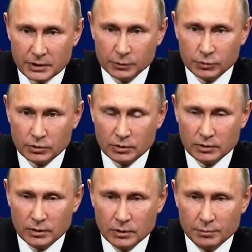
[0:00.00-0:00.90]
St.
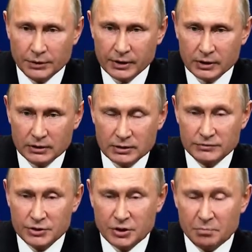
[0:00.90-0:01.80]
Petersburg Economic
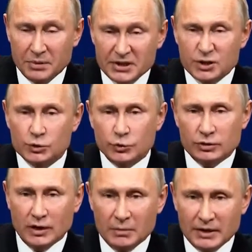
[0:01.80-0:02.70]
Forum, for instance.